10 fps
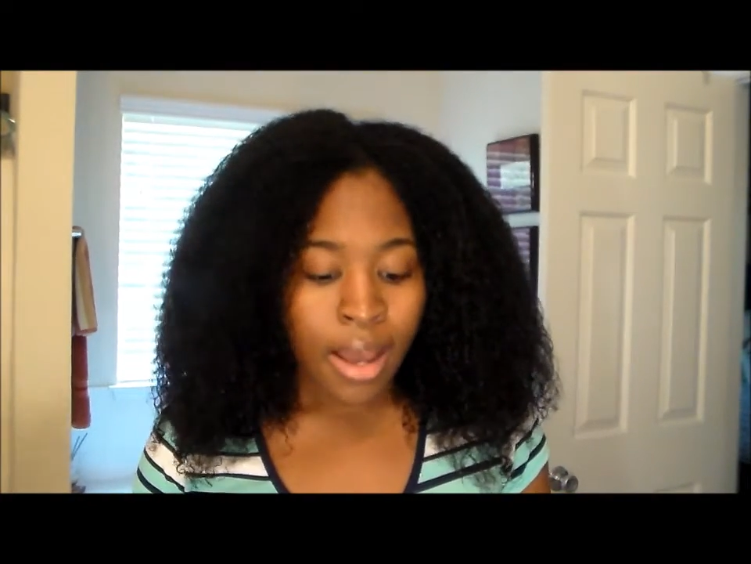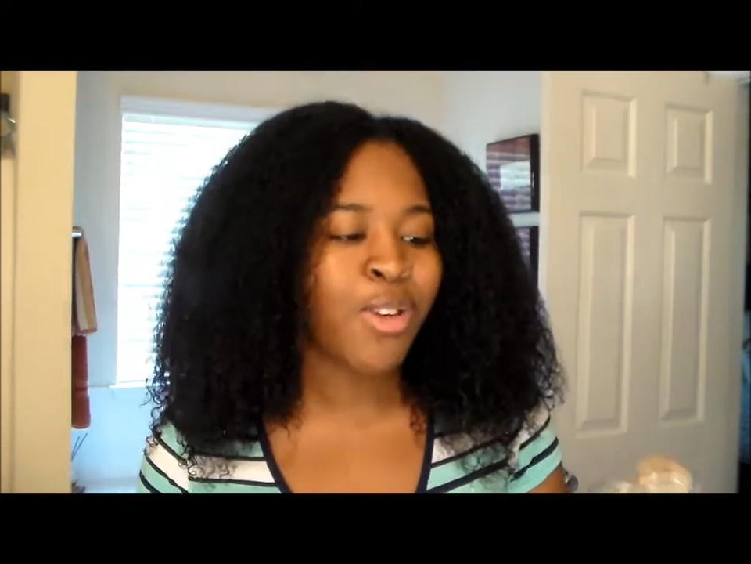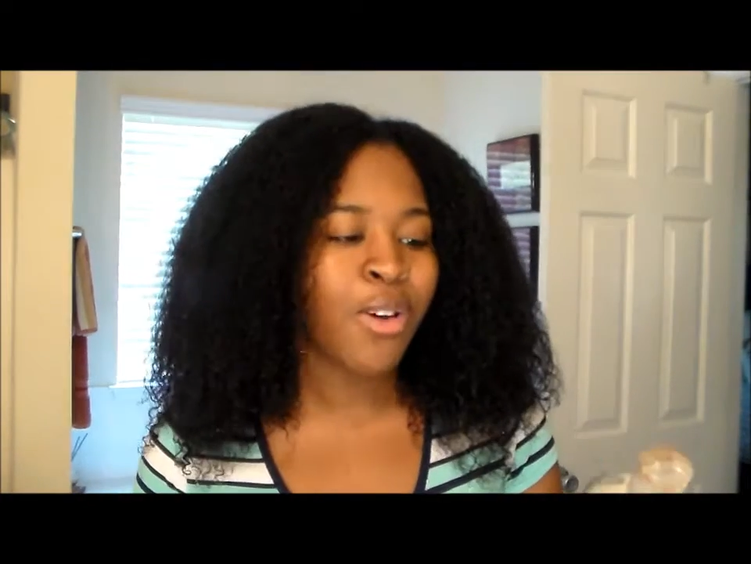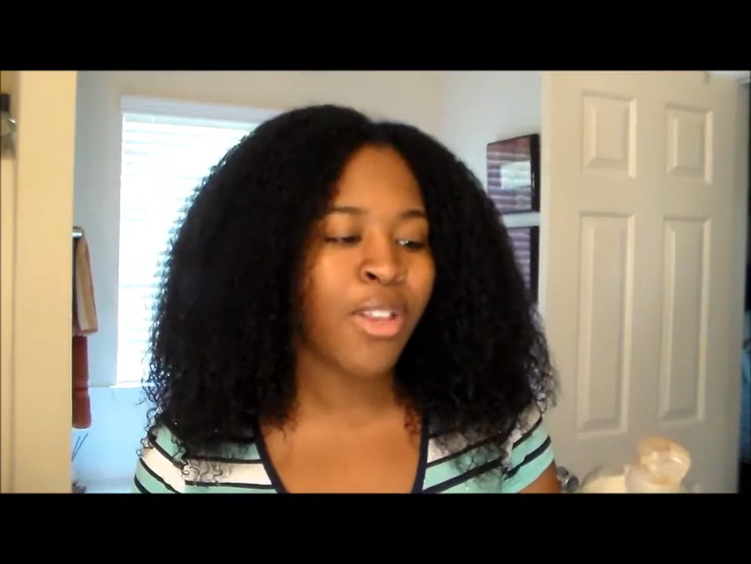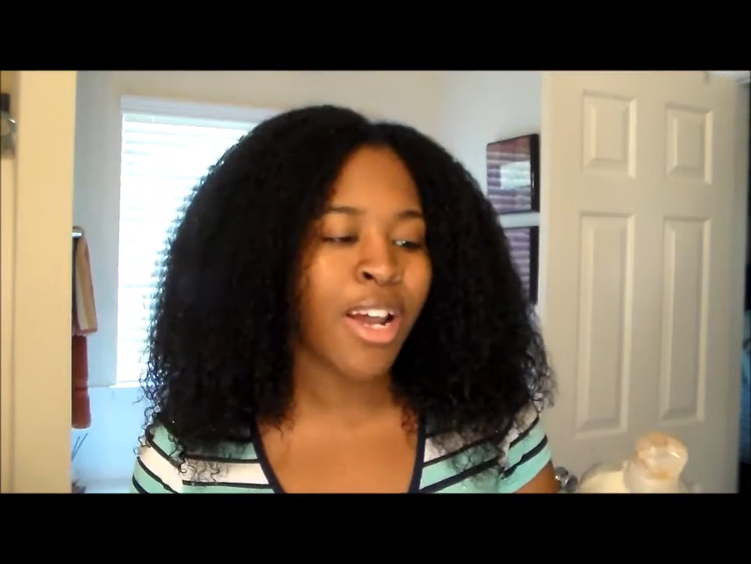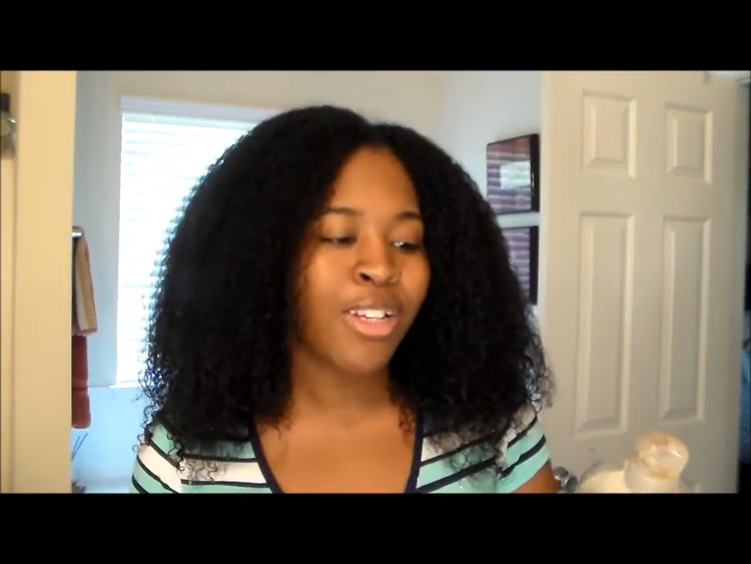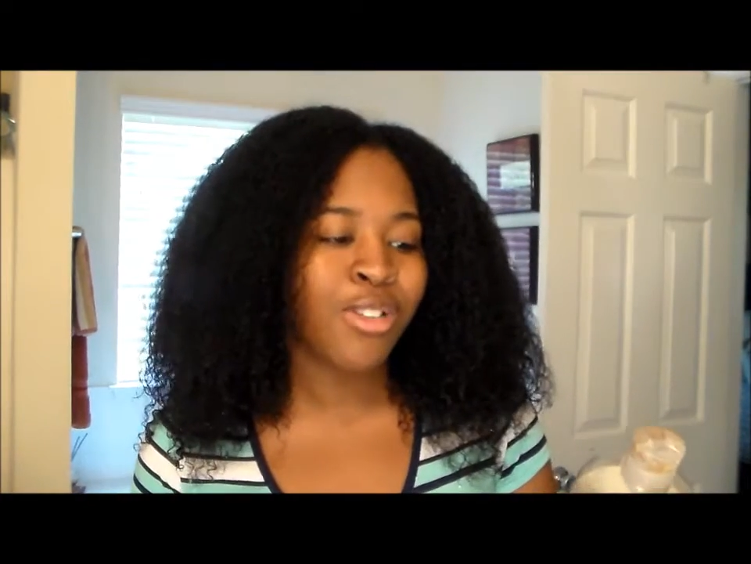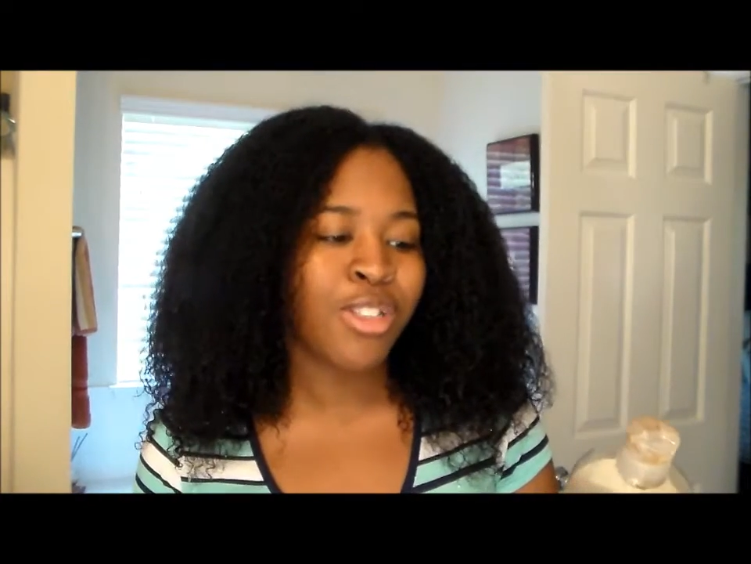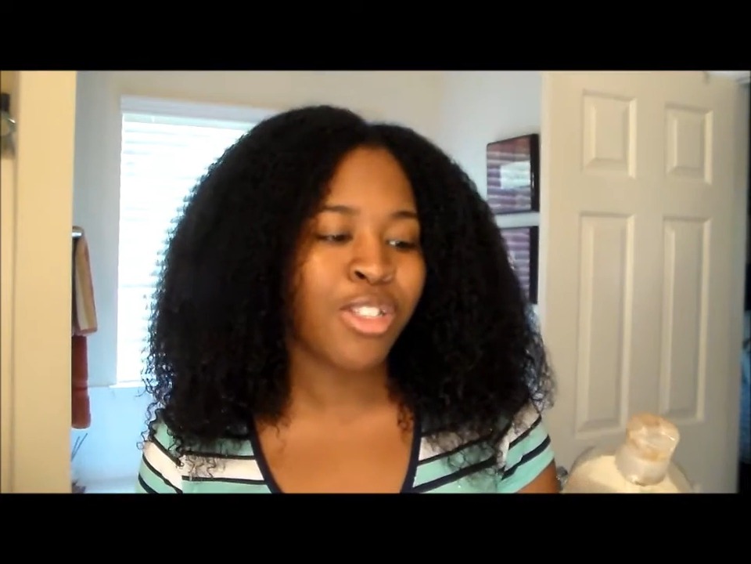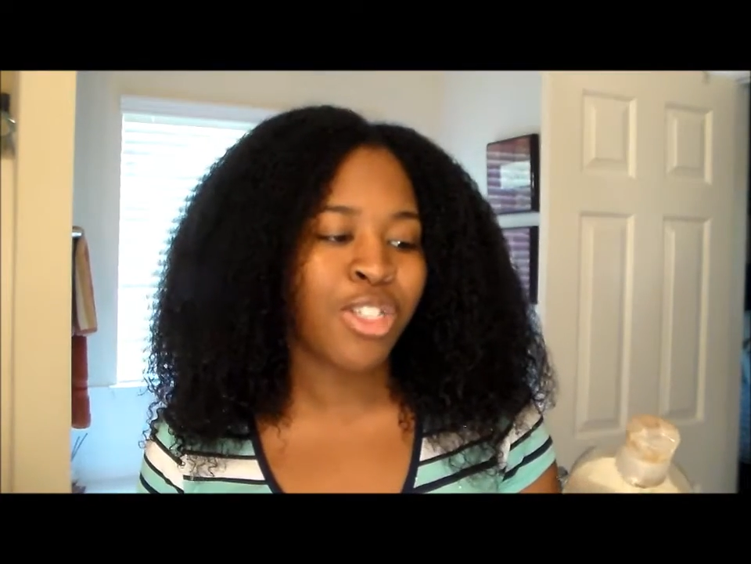You know that I
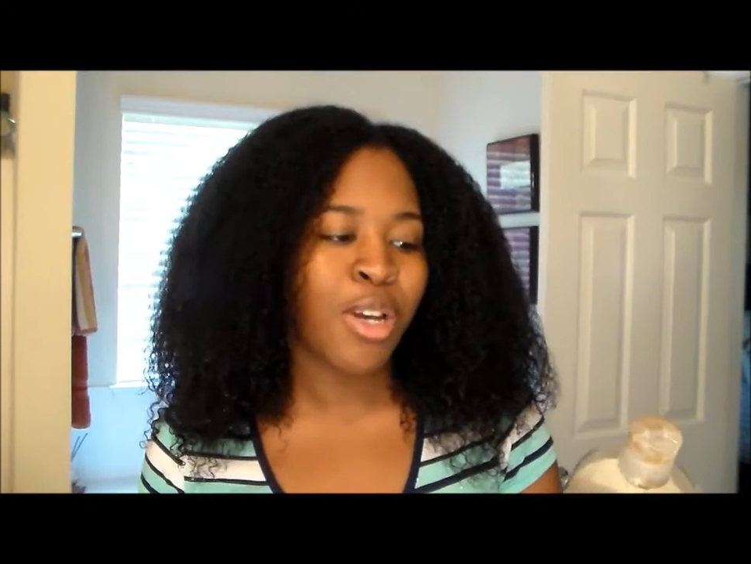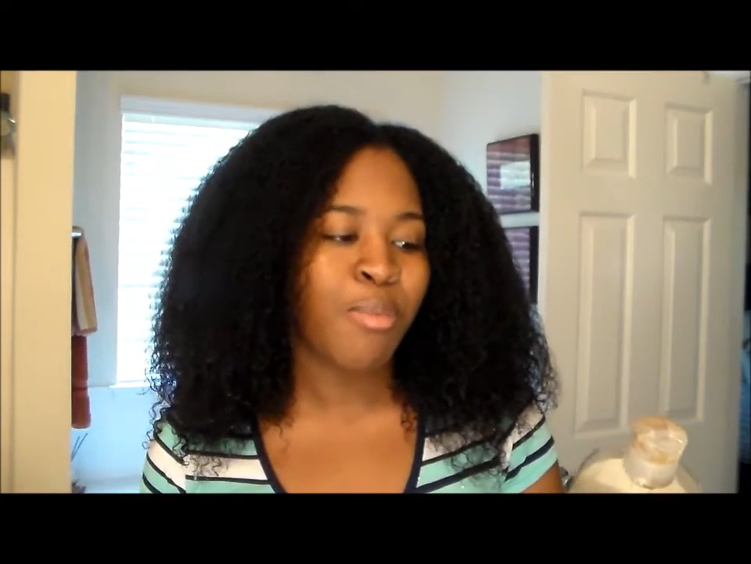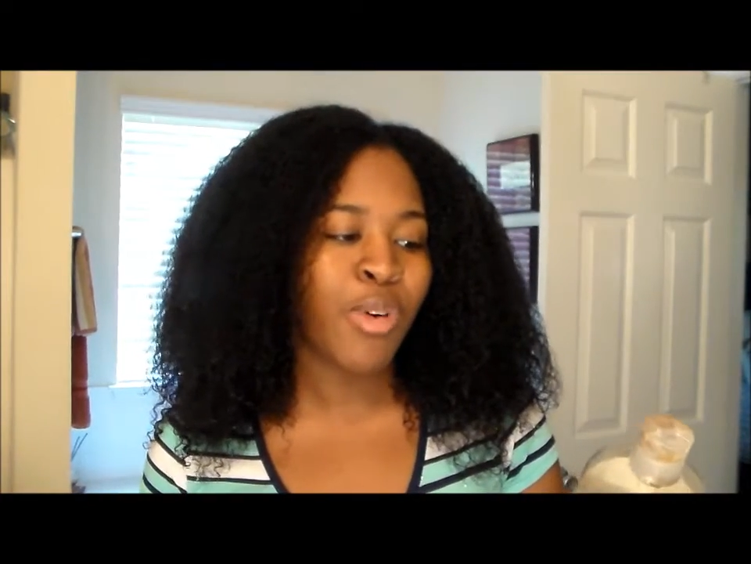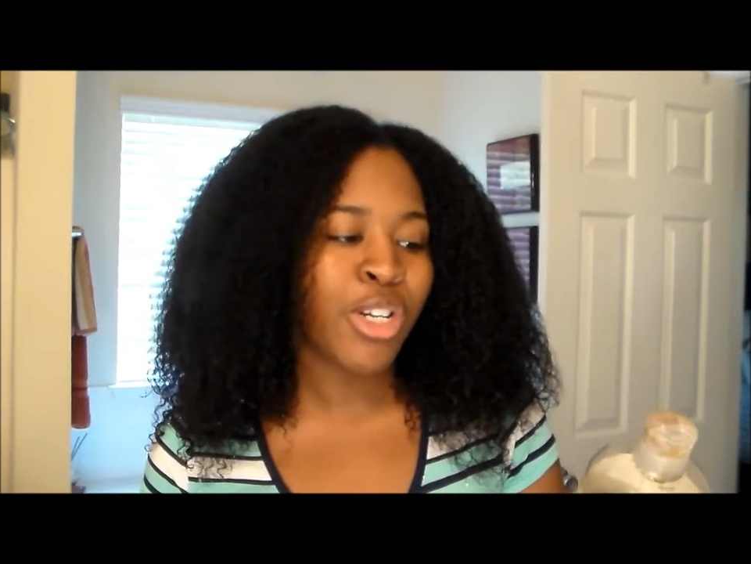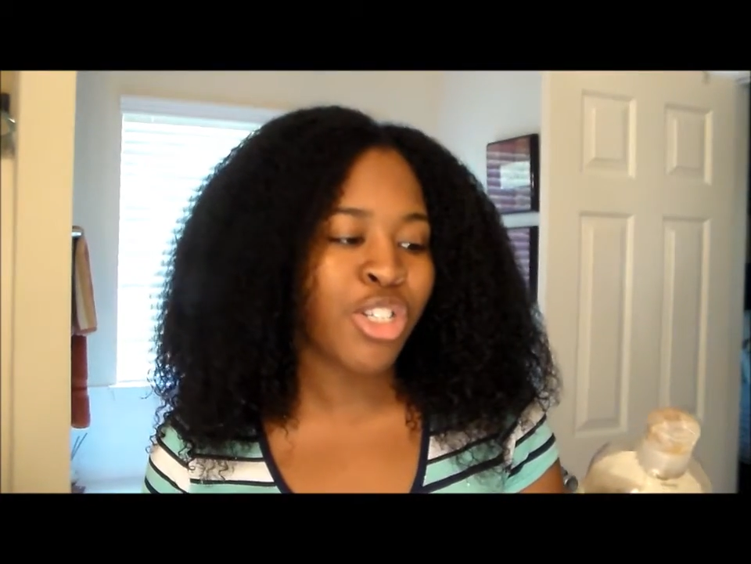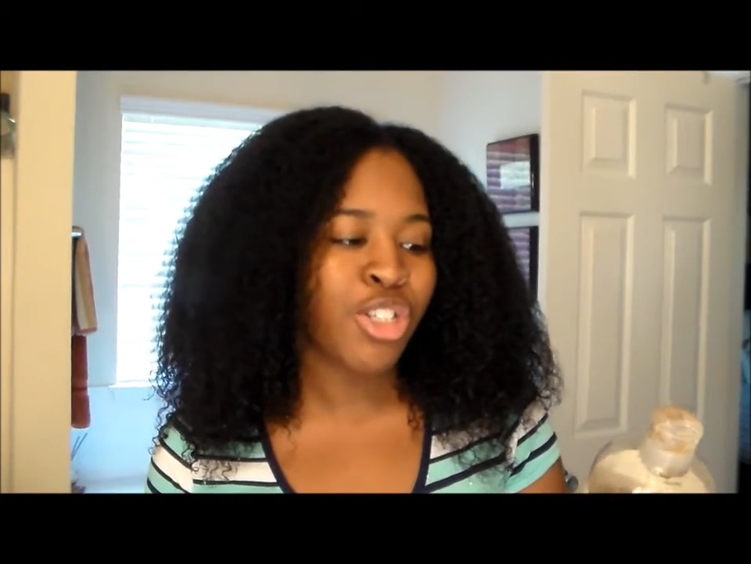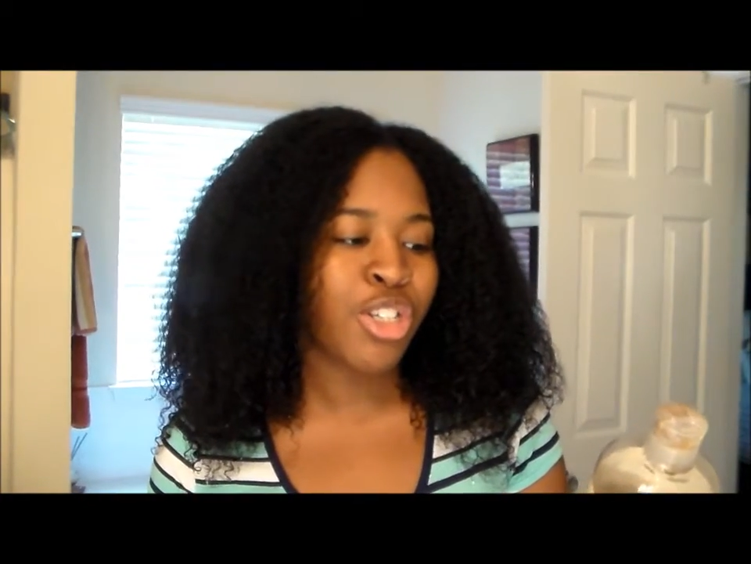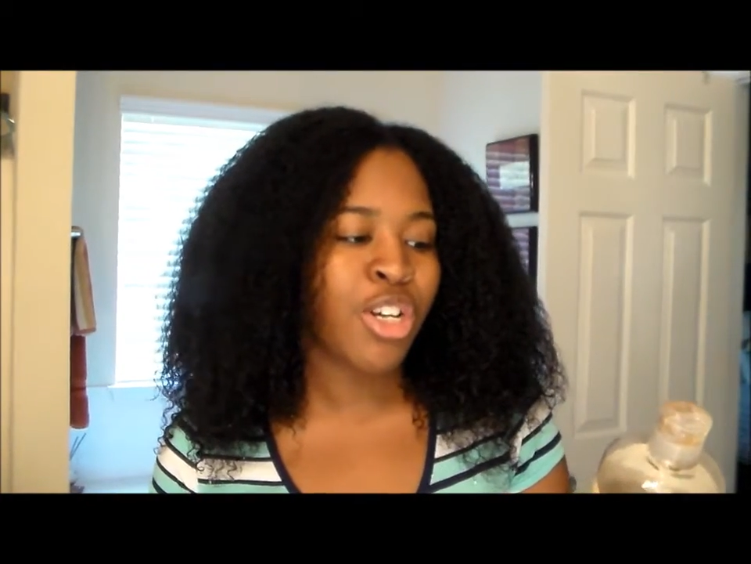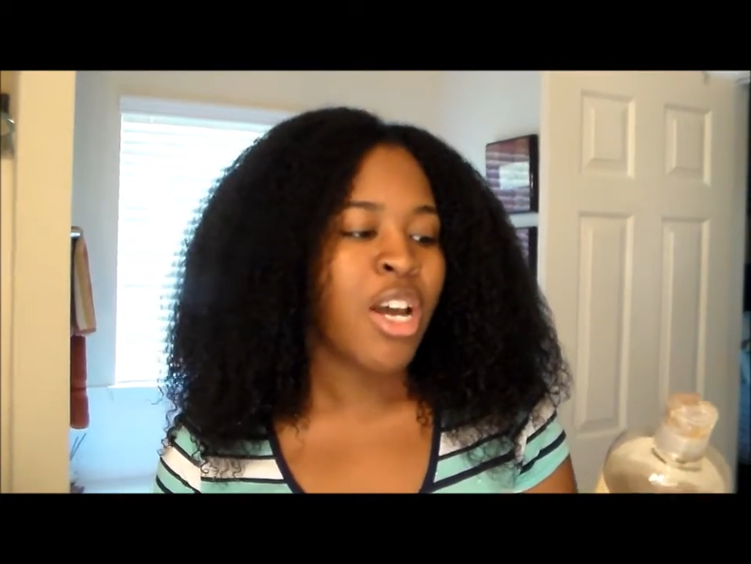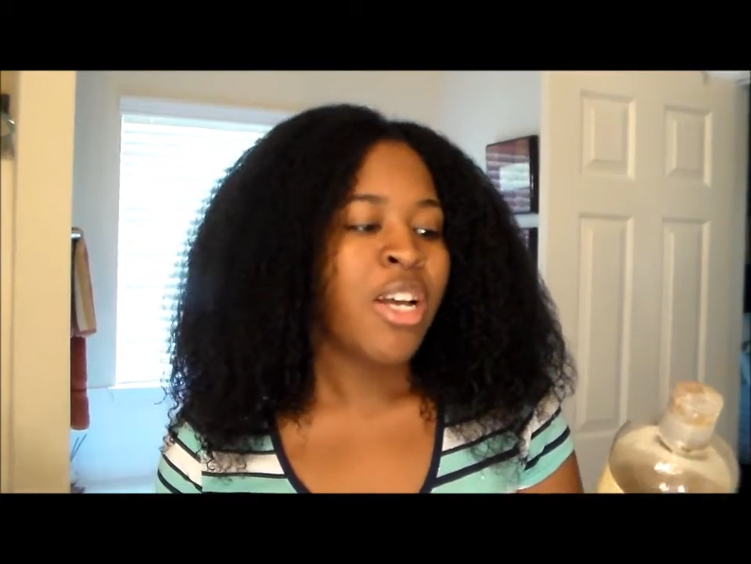use the Shea Moisture